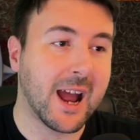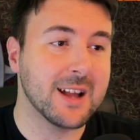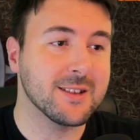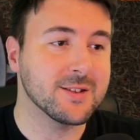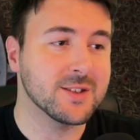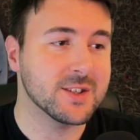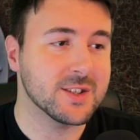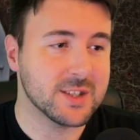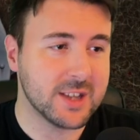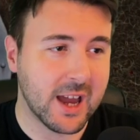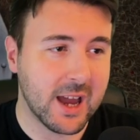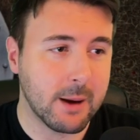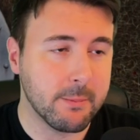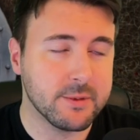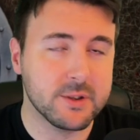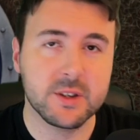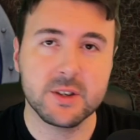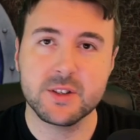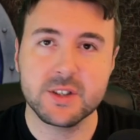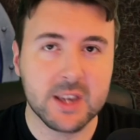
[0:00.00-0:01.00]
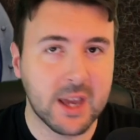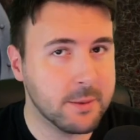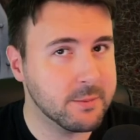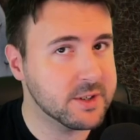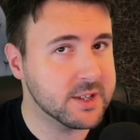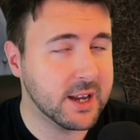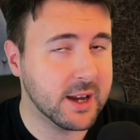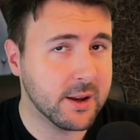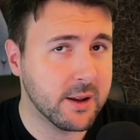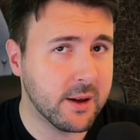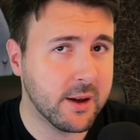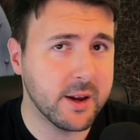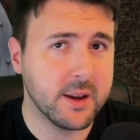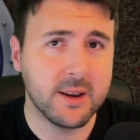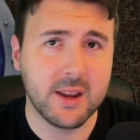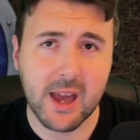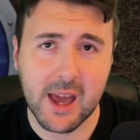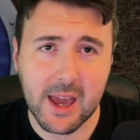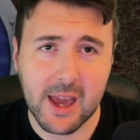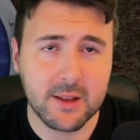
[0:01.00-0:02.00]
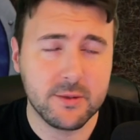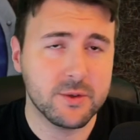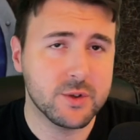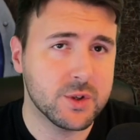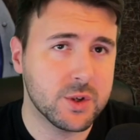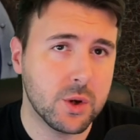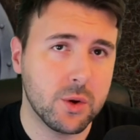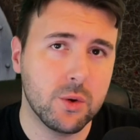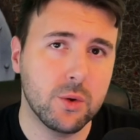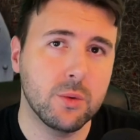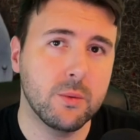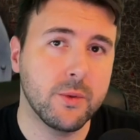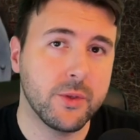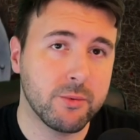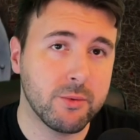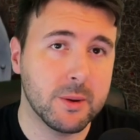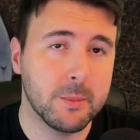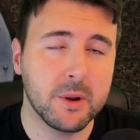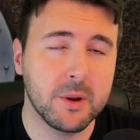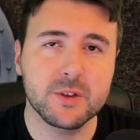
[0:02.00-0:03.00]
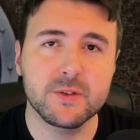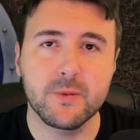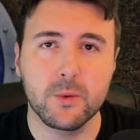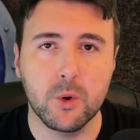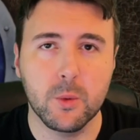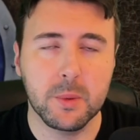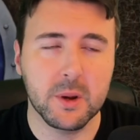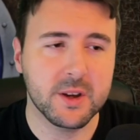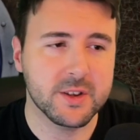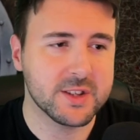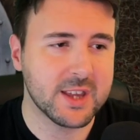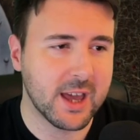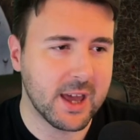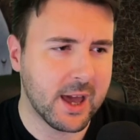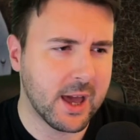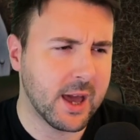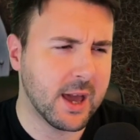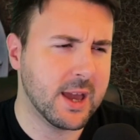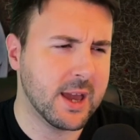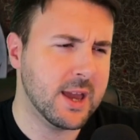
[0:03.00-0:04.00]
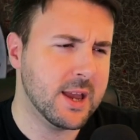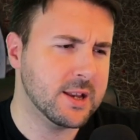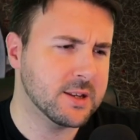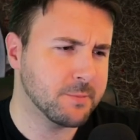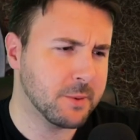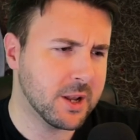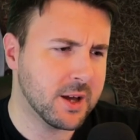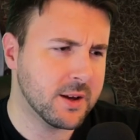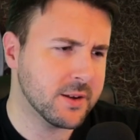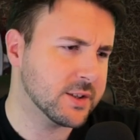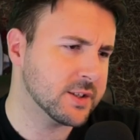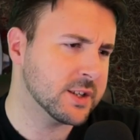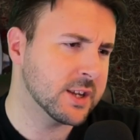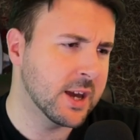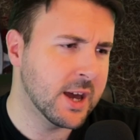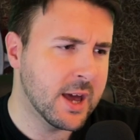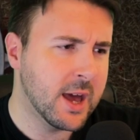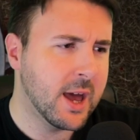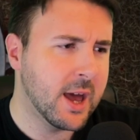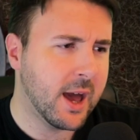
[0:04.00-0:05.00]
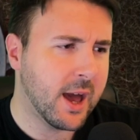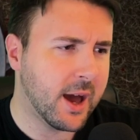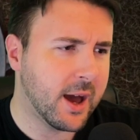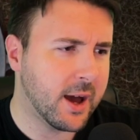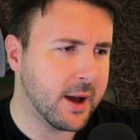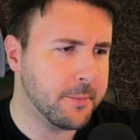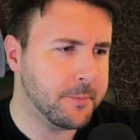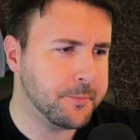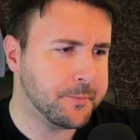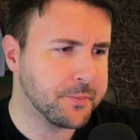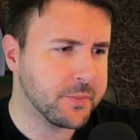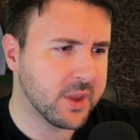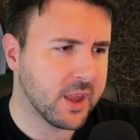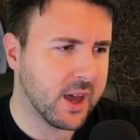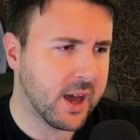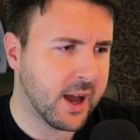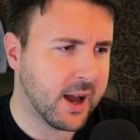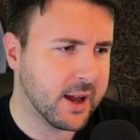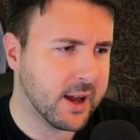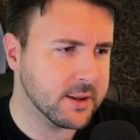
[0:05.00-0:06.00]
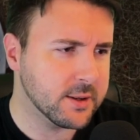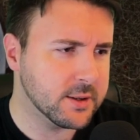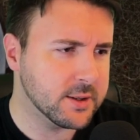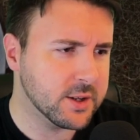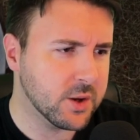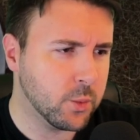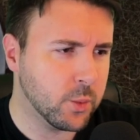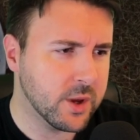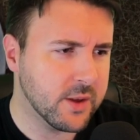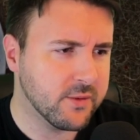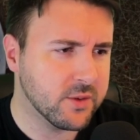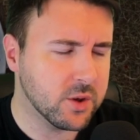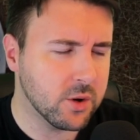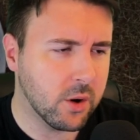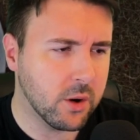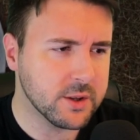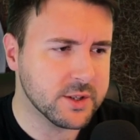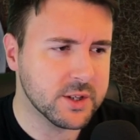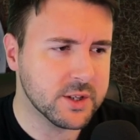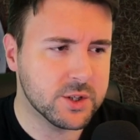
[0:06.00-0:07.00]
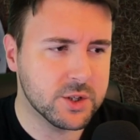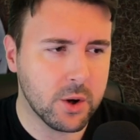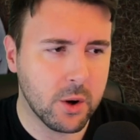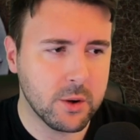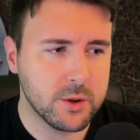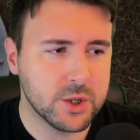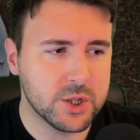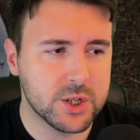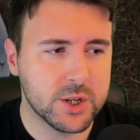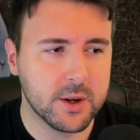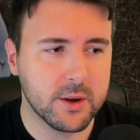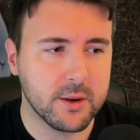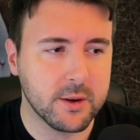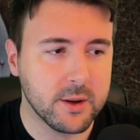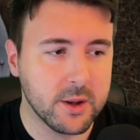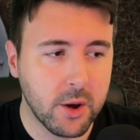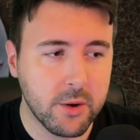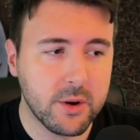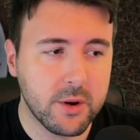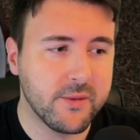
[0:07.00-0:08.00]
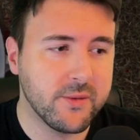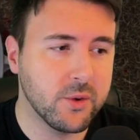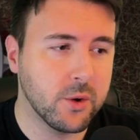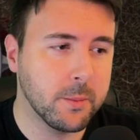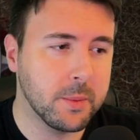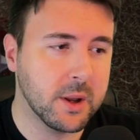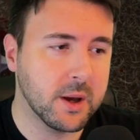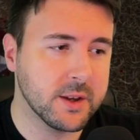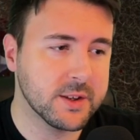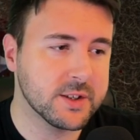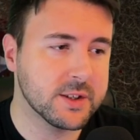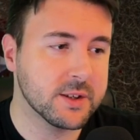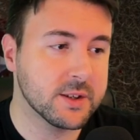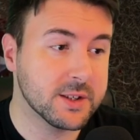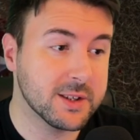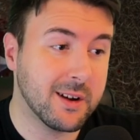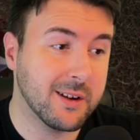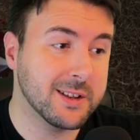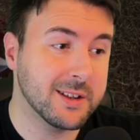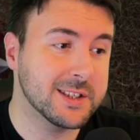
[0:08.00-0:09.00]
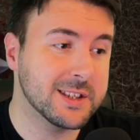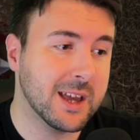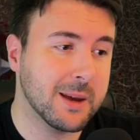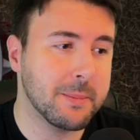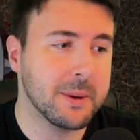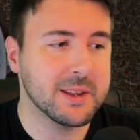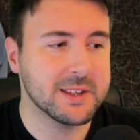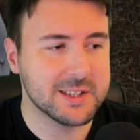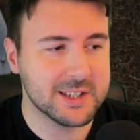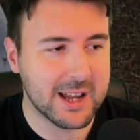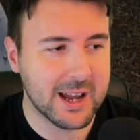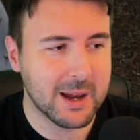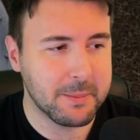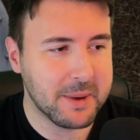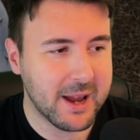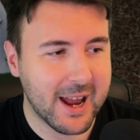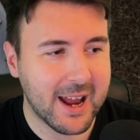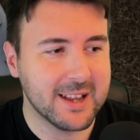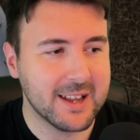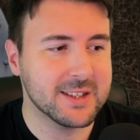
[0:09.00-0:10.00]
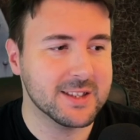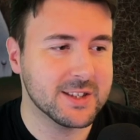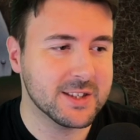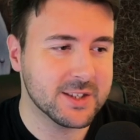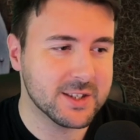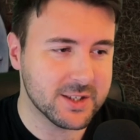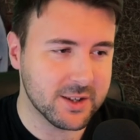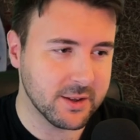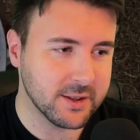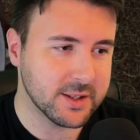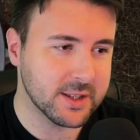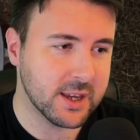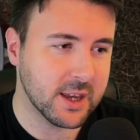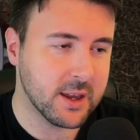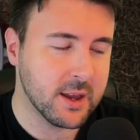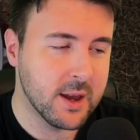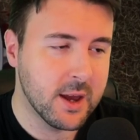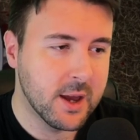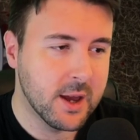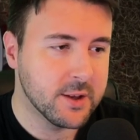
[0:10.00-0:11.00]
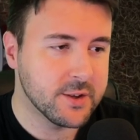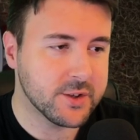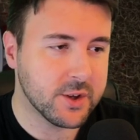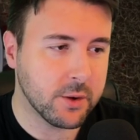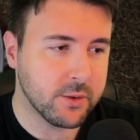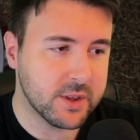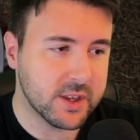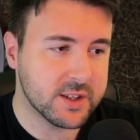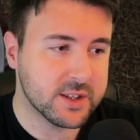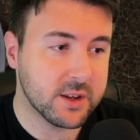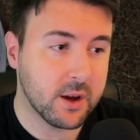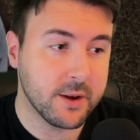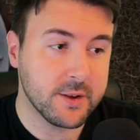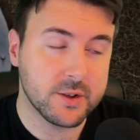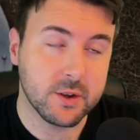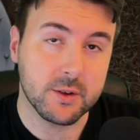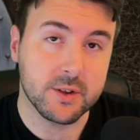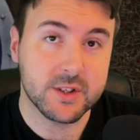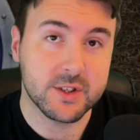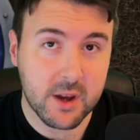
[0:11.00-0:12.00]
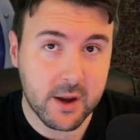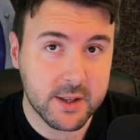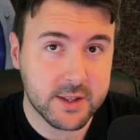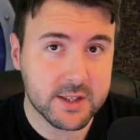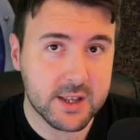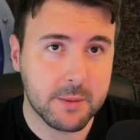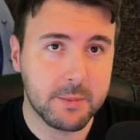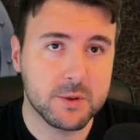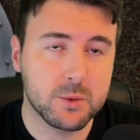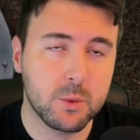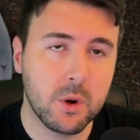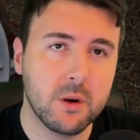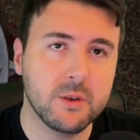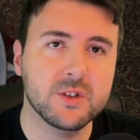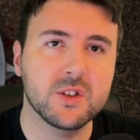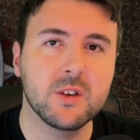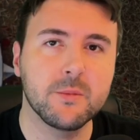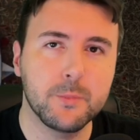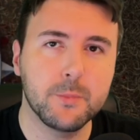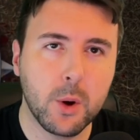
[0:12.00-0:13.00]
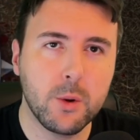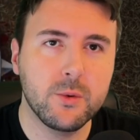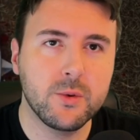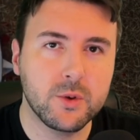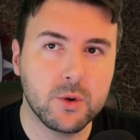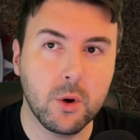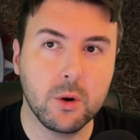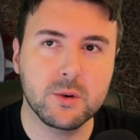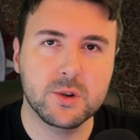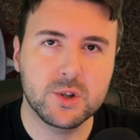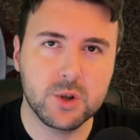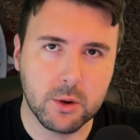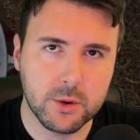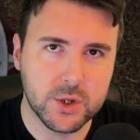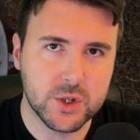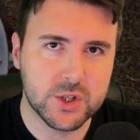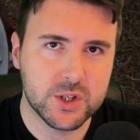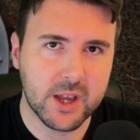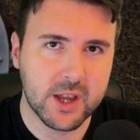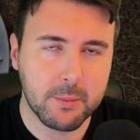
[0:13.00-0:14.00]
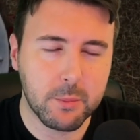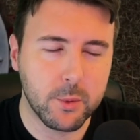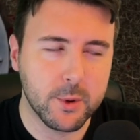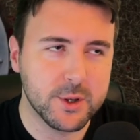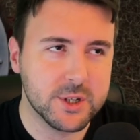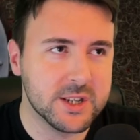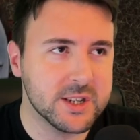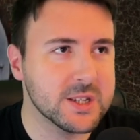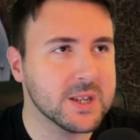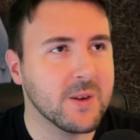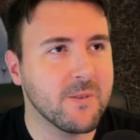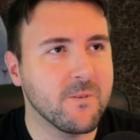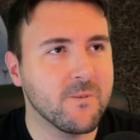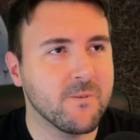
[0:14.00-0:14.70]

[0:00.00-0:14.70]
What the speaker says: and stabs. Same stat line, 8, 2, 3 plus, 4 plus, 8 plus. And we've got dodge, loner 4 plus, sidestep, stab, and stunty. So this guy's got sidestep as well. So they've both got dodge step, which is